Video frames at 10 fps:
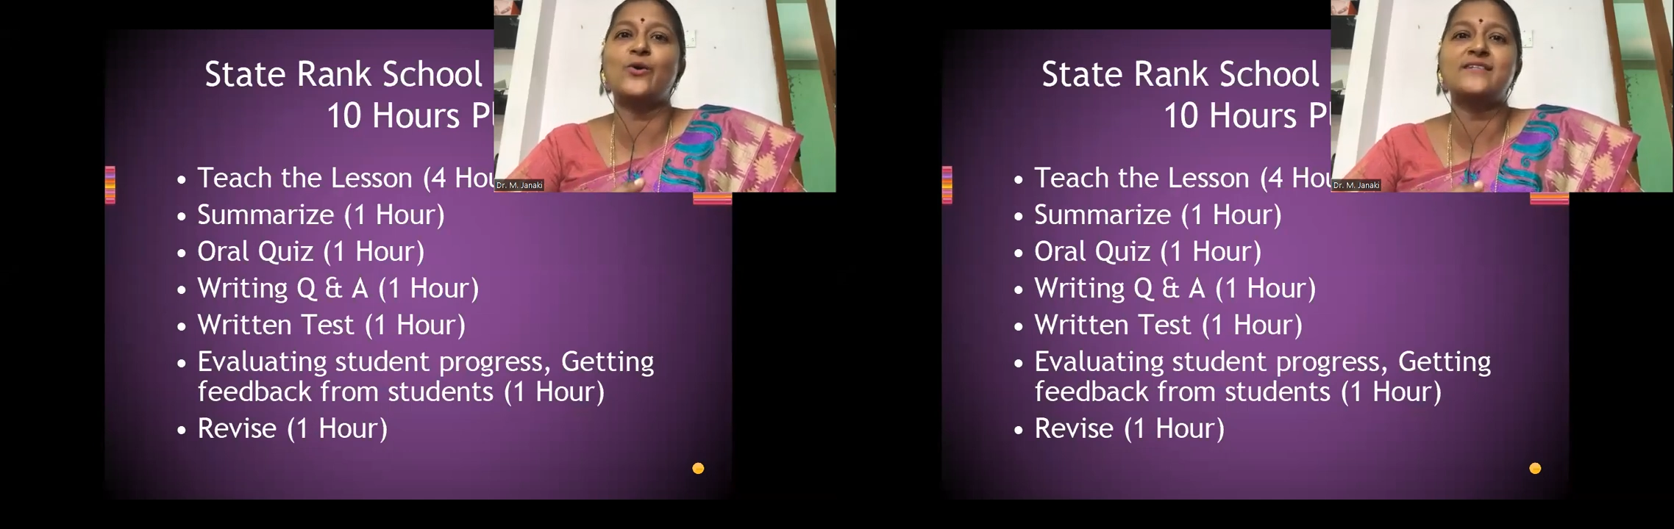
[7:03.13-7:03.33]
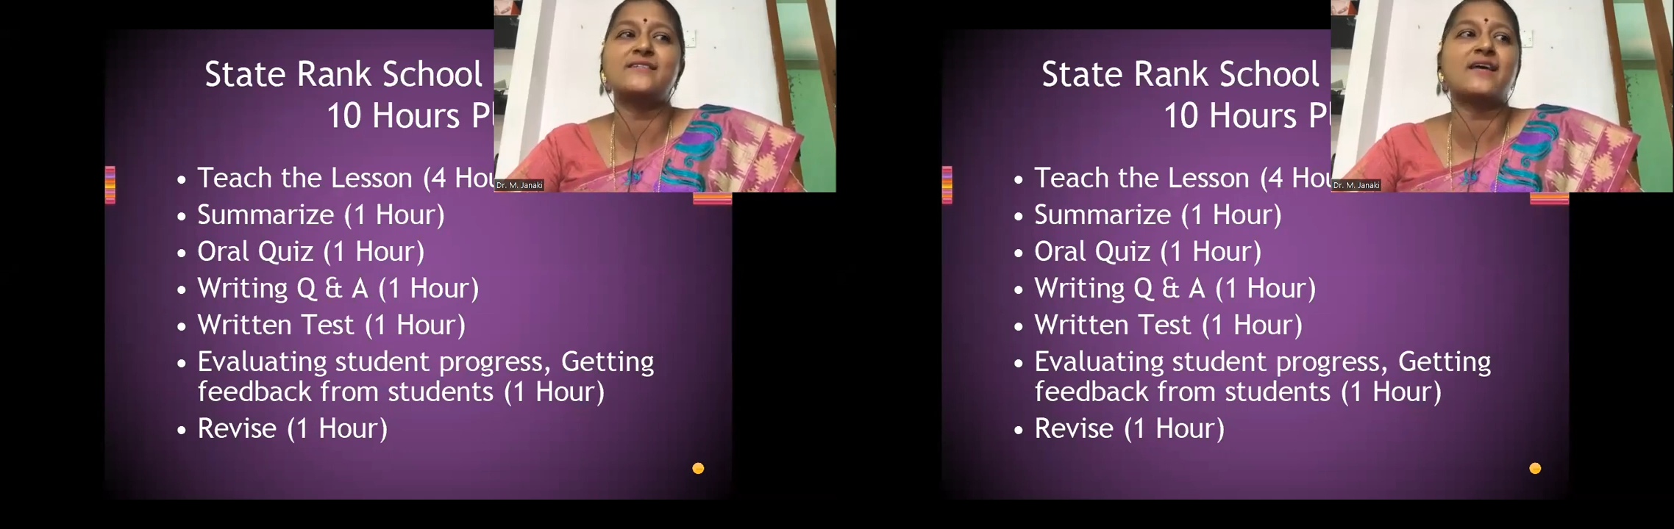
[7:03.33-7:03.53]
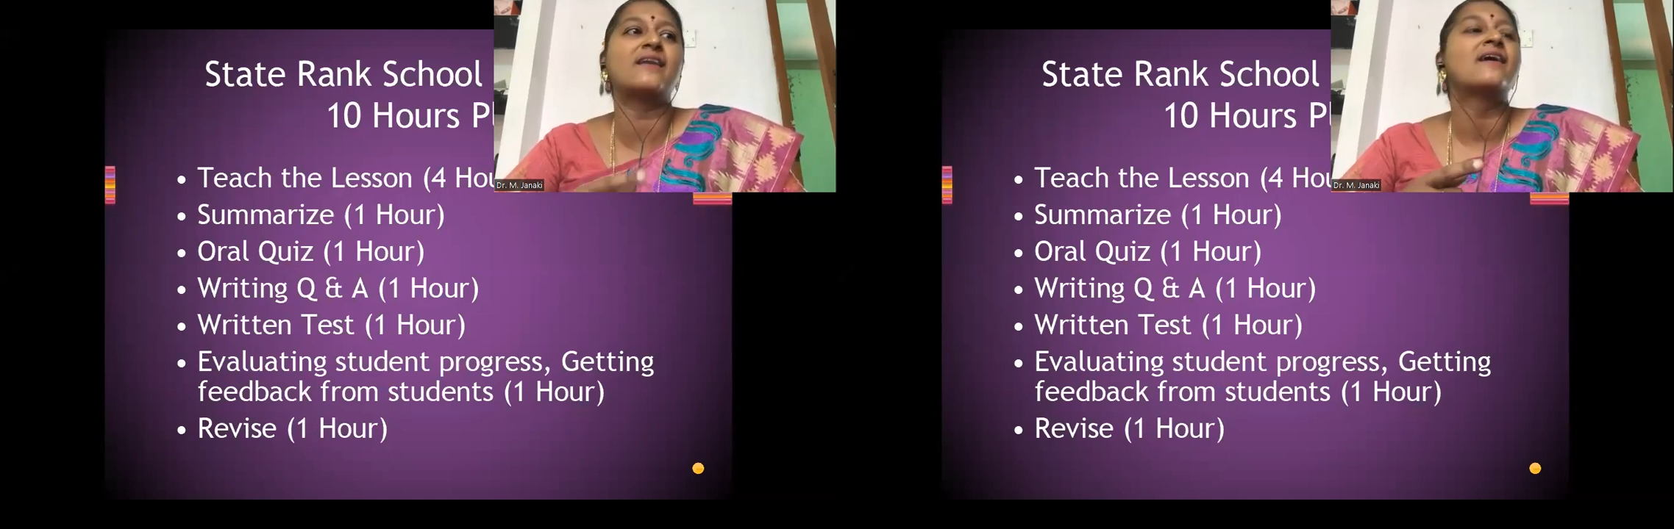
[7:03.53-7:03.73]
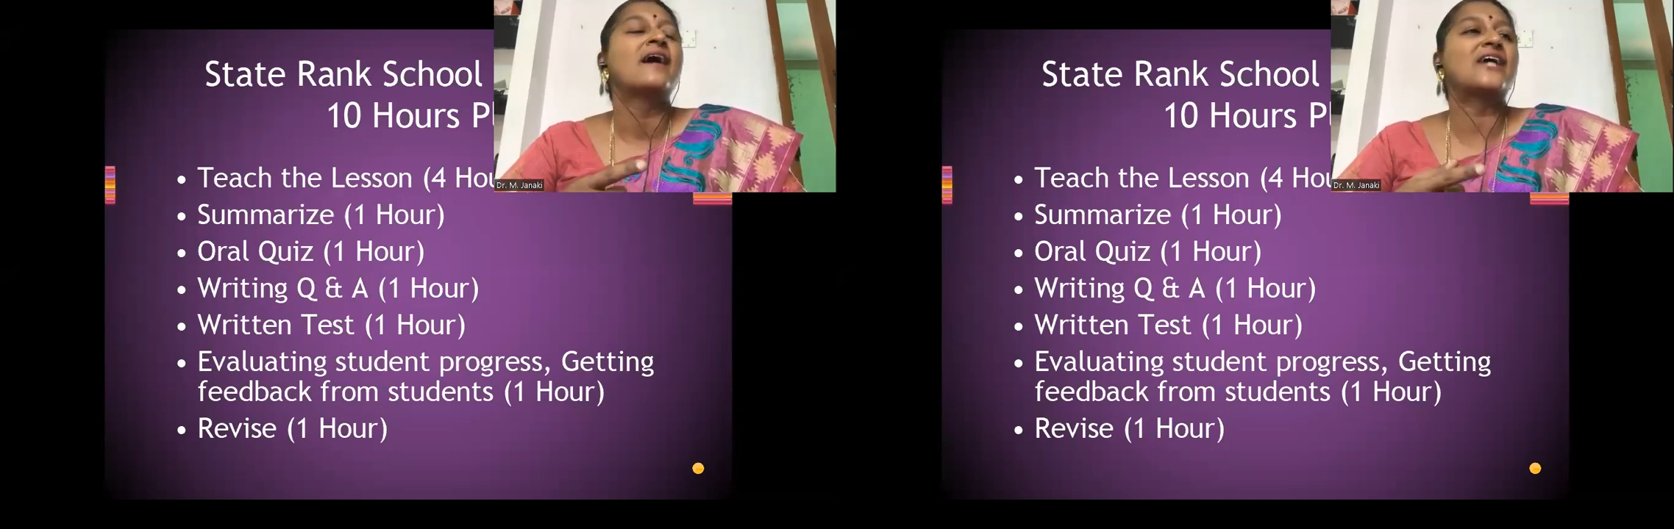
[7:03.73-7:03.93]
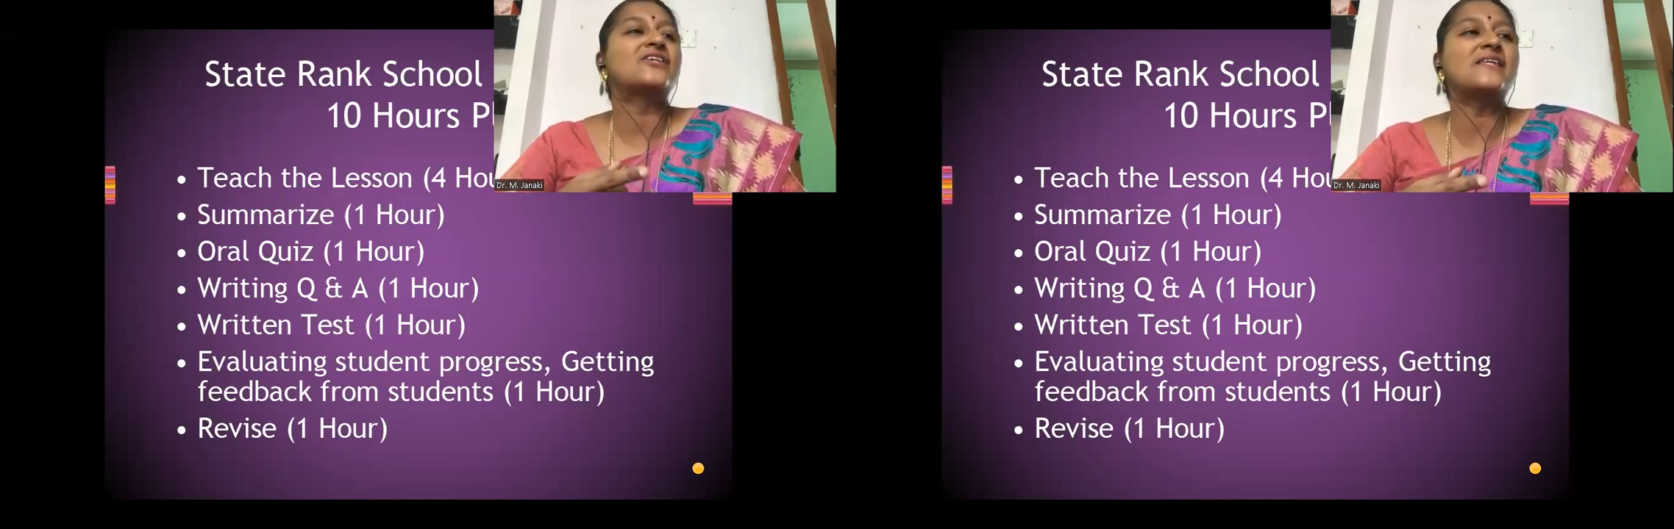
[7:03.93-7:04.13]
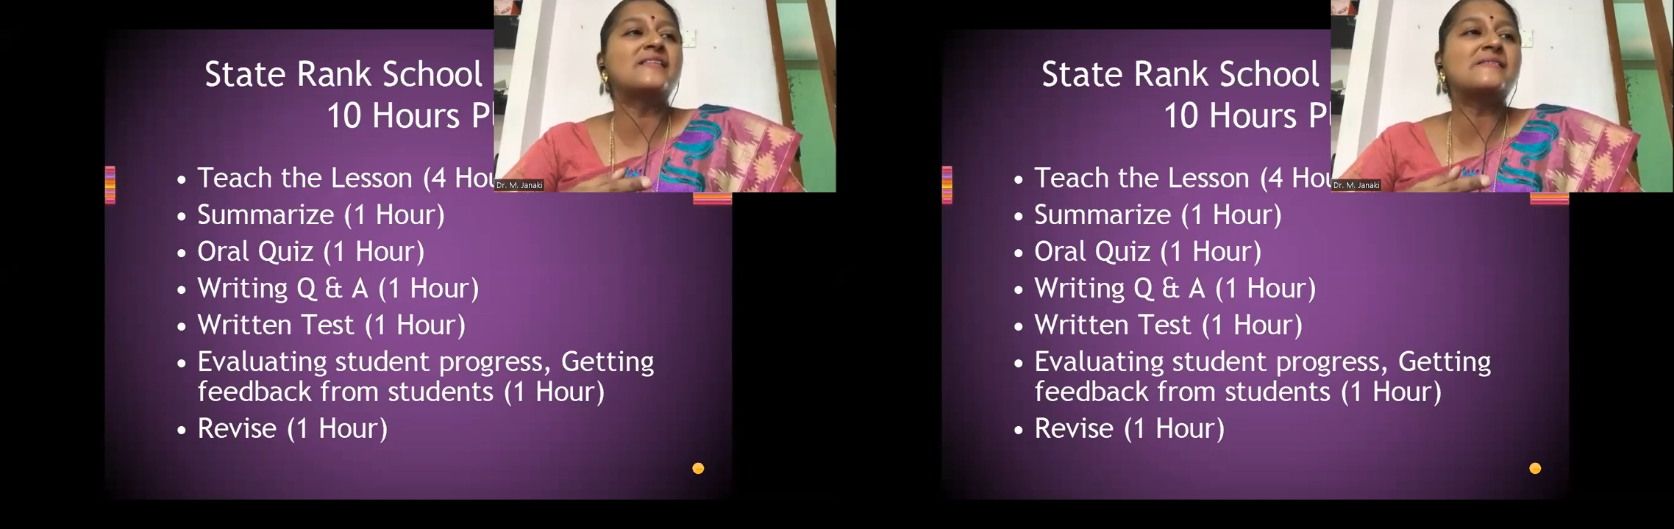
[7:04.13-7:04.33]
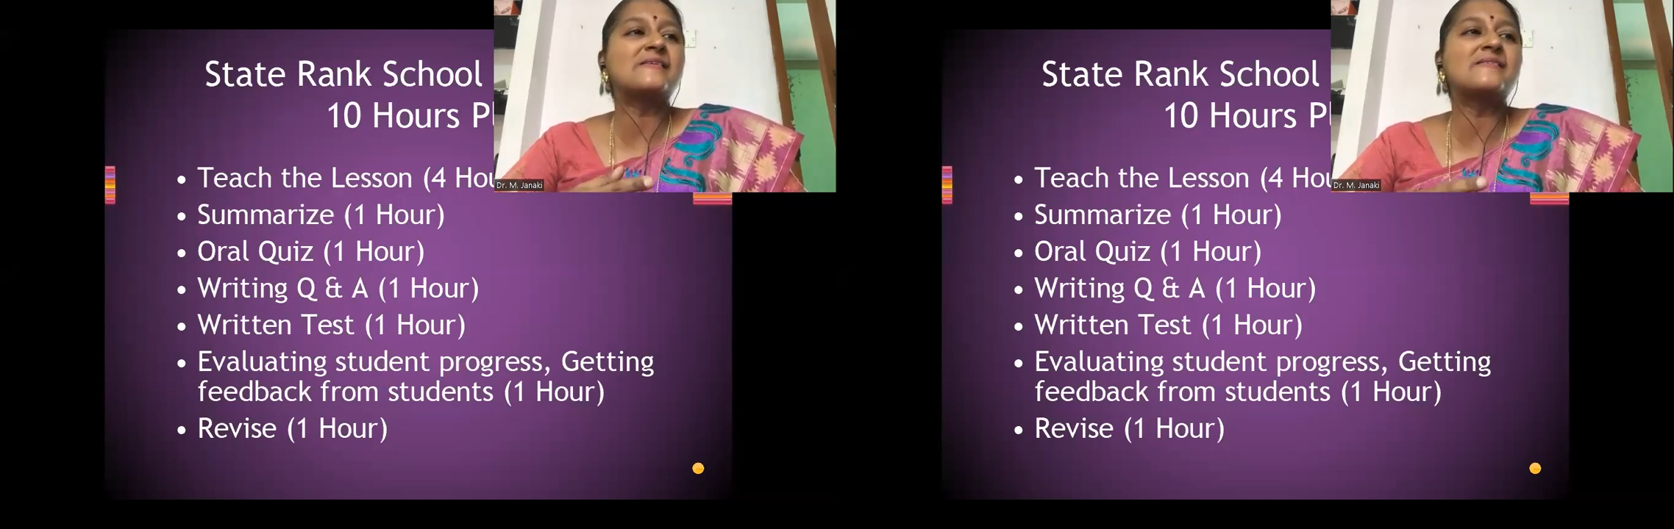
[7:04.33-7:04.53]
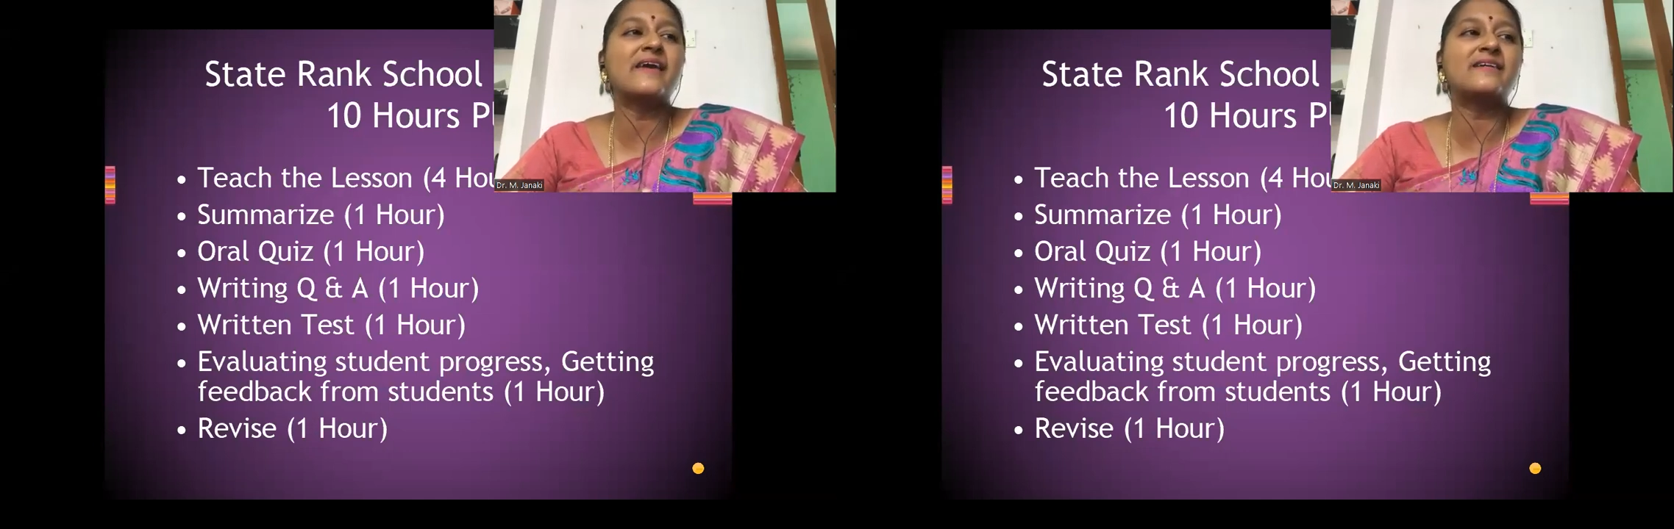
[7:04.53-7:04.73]
on inside. Actually, this
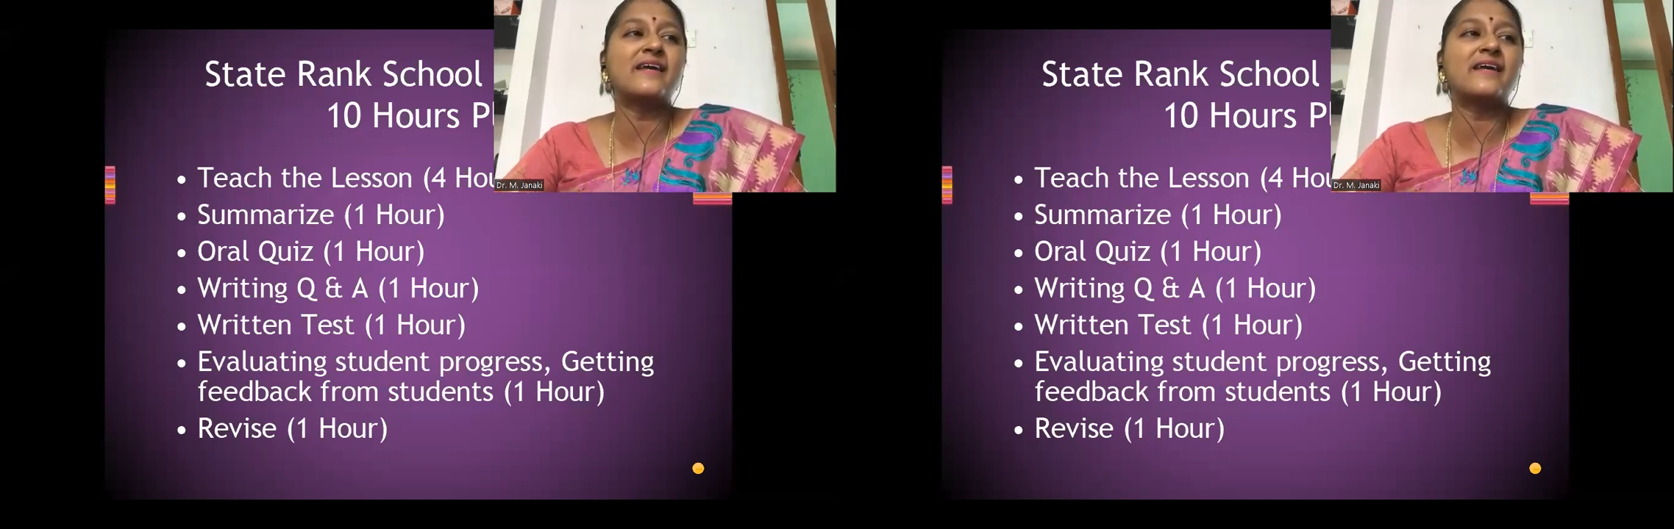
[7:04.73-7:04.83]
is the